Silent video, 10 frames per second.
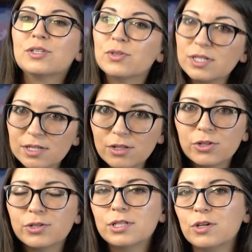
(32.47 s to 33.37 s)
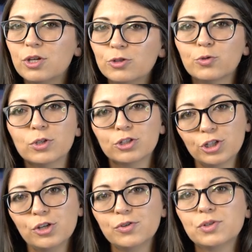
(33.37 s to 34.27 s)
So this includes the usual
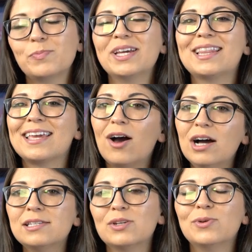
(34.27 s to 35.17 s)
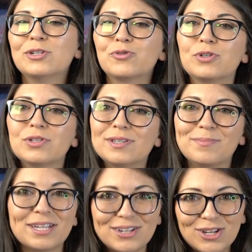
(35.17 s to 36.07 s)
shoes, but they also introduced
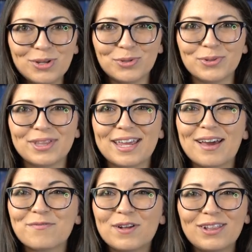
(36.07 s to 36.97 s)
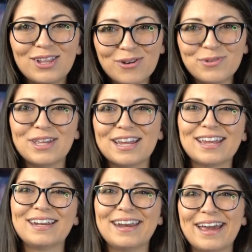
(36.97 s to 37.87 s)
something new. They have
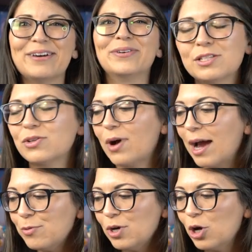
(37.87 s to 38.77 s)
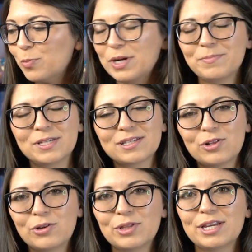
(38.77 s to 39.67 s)
clothing now. So I will open up this
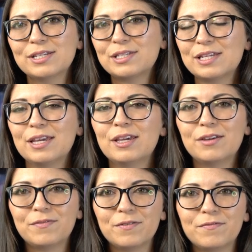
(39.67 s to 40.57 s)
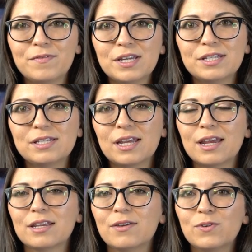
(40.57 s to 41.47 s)
clothing, see if it fits,
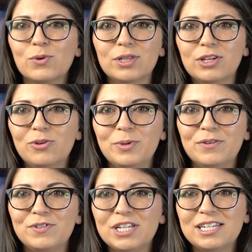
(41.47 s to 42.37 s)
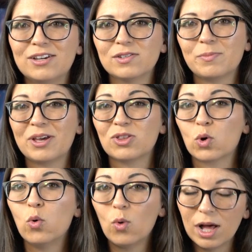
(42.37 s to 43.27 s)
and give you a little bit of details about the
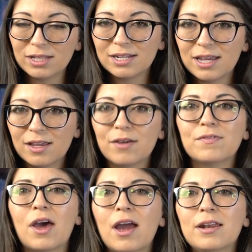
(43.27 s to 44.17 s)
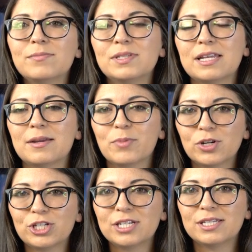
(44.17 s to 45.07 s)
quality of the items that I
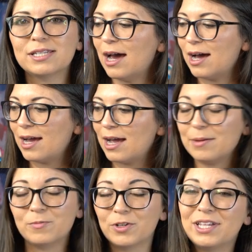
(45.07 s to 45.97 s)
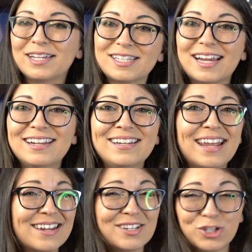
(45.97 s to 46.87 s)
purchased. I'm really excited
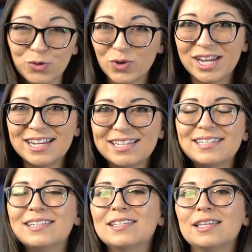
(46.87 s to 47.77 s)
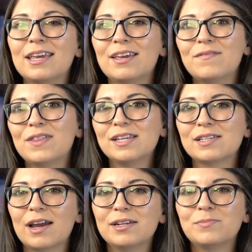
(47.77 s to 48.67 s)
and intrigued to see if these
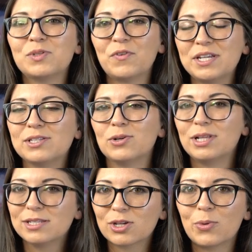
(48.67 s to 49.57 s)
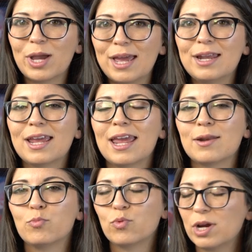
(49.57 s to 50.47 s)
items fit, so let's go ahead
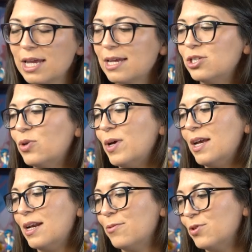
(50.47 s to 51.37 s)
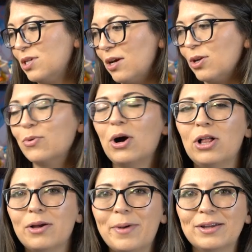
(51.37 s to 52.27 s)
and break into it and I will tell you
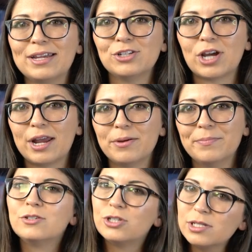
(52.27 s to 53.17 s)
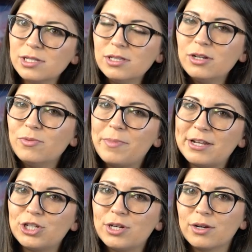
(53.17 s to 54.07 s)
all about each item. Just a little
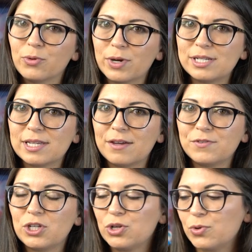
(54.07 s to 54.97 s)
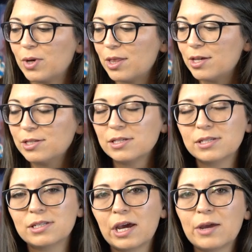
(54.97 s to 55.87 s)
mention on Grace Gift too. This is
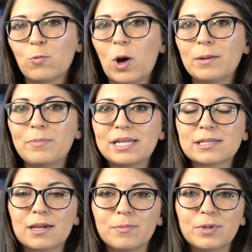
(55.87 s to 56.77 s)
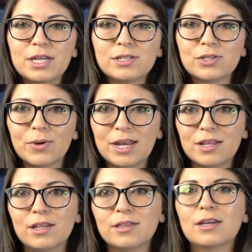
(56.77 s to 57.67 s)
a Taiwan-based company, so
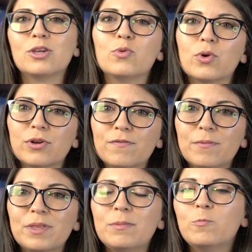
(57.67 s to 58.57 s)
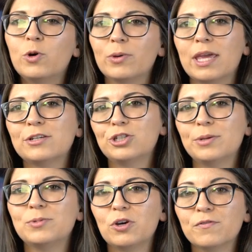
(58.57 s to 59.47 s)
anything that you order from them will get
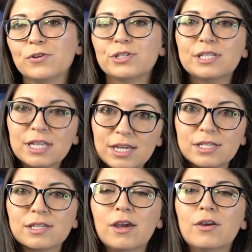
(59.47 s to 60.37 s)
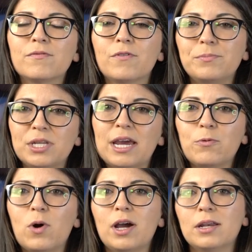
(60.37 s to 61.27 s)
shipped overseas from
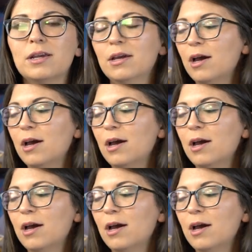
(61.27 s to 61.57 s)
Taiwan.